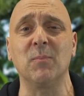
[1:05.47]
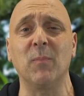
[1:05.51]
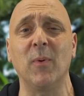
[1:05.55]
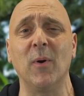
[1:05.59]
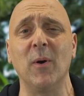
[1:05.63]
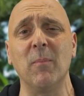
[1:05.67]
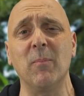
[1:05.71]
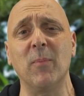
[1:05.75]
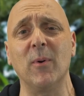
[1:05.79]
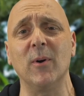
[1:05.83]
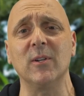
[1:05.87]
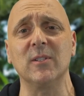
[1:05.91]

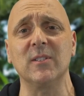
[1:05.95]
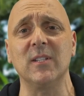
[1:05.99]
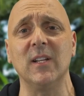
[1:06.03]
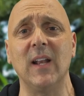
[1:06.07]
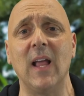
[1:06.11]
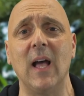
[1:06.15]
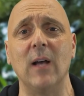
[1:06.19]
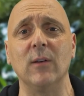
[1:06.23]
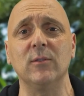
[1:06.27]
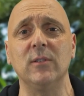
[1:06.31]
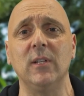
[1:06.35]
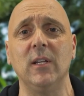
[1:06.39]
per person
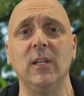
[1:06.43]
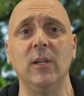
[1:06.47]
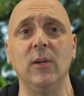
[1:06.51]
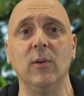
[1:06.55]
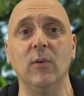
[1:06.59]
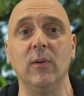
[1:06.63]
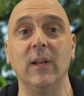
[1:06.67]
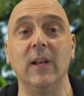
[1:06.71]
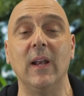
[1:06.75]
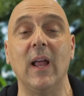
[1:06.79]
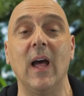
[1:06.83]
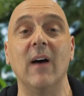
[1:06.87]
housing
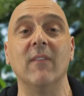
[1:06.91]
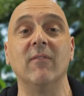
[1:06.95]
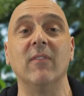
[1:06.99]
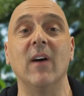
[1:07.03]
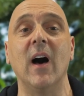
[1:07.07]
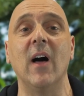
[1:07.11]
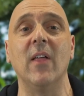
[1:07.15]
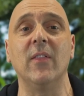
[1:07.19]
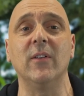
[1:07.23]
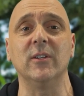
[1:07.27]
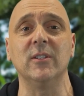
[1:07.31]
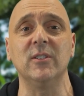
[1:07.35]
unit of
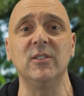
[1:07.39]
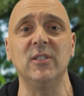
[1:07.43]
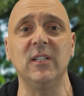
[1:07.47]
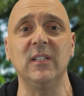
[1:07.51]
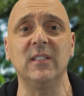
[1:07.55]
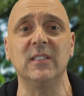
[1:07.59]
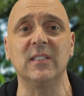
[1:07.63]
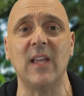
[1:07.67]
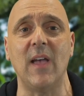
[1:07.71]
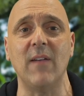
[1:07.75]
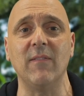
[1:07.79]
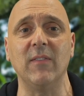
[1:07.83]
other
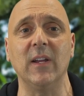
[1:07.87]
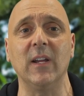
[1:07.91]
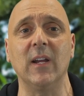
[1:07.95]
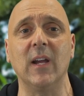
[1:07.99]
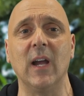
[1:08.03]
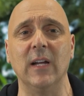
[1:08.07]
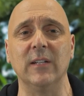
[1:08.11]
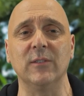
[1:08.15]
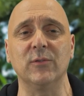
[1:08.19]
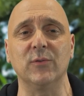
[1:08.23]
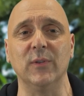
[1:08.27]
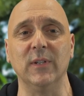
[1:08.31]
G7
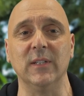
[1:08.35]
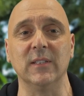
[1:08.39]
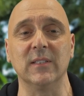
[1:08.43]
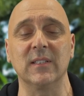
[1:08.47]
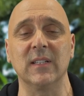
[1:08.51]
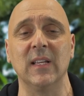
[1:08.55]
countries.